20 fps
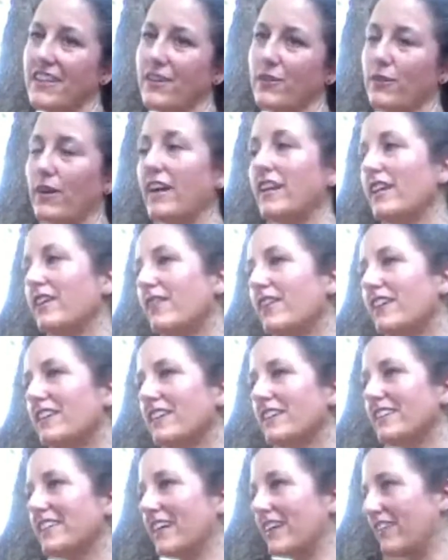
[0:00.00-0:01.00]
Yeah, why do you walk
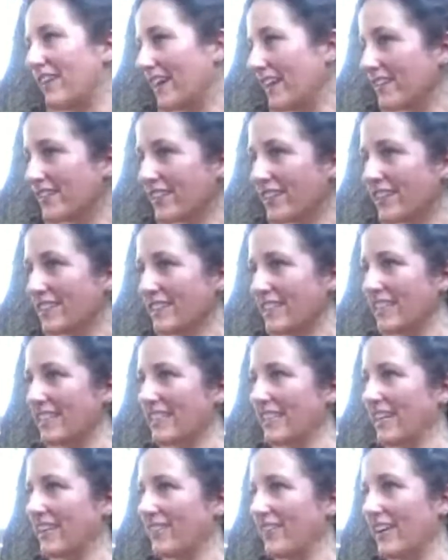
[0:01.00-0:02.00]
like that? Why do you talk
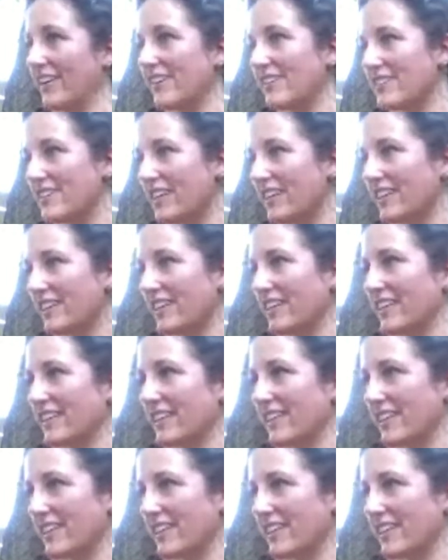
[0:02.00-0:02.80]
like that? Why do you sound like